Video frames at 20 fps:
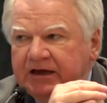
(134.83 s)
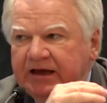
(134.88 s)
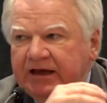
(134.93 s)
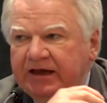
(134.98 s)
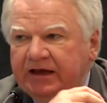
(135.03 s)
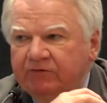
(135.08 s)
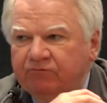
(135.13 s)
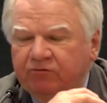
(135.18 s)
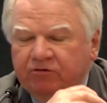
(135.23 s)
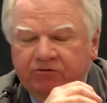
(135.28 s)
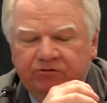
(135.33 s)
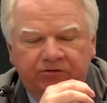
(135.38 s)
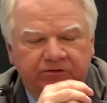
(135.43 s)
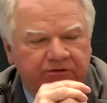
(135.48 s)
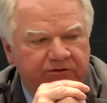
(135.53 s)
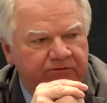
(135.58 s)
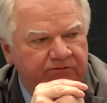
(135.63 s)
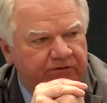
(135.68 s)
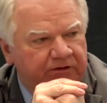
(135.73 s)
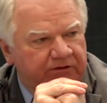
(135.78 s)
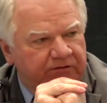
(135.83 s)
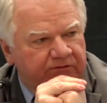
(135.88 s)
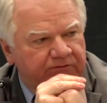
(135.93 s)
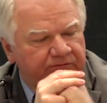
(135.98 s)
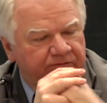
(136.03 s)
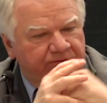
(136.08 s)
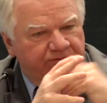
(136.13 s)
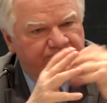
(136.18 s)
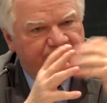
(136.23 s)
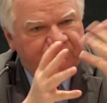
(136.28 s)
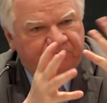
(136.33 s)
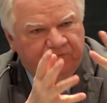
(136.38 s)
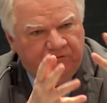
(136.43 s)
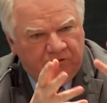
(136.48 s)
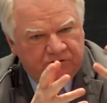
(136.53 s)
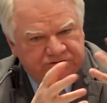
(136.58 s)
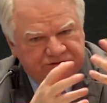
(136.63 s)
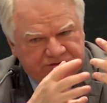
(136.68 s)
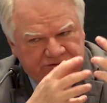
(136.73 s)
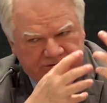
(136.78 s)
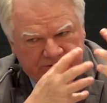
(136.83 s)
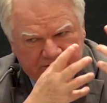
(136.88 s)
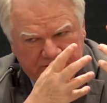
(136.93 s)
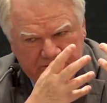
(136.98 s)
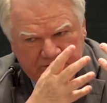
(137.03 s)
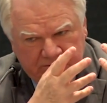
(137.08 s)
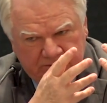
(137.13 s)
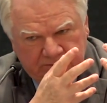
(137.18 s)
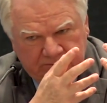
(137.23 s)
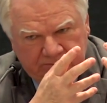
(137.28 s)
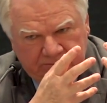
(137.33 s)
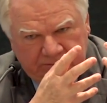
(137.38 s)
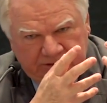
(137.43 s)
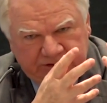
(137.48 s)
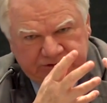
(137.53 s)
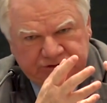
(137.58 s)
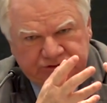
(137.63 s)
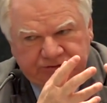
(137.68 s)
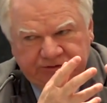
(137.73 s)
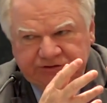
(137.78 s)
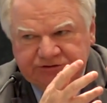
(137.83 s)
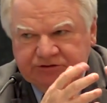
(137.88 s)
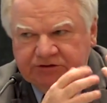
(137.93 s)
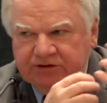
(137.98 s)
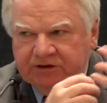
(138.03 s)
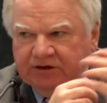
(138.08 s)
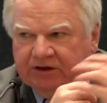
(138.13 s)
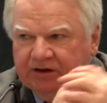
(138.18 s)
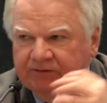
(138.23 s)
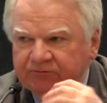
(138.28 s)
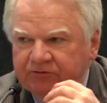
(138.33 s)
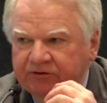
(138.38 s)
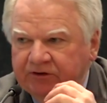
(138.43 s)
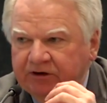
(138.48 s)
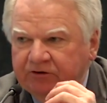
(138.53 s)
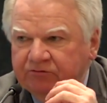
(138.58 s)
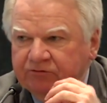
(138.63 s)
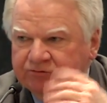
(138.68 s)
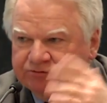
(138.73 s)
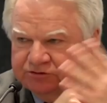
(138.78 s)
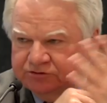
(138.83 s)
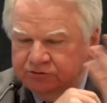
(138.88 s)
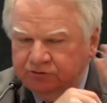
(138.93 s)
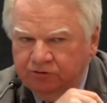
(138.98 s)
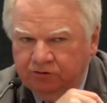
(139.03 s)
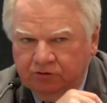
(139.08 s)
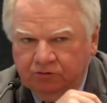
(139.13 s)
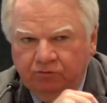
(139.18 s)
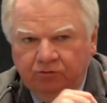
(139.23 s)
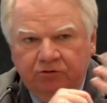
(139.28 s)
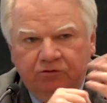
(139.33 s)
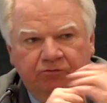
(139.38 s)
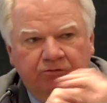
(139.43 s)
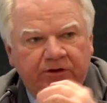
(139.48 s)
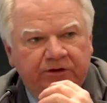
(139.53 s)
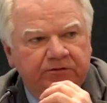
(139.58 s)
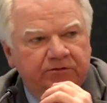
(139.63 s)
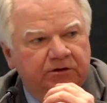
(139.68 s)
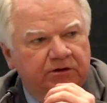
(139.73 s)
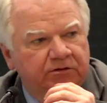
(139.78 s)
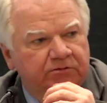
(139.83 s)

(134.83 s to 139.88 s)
And one of the first mass transit that came to the area was New York Waterway,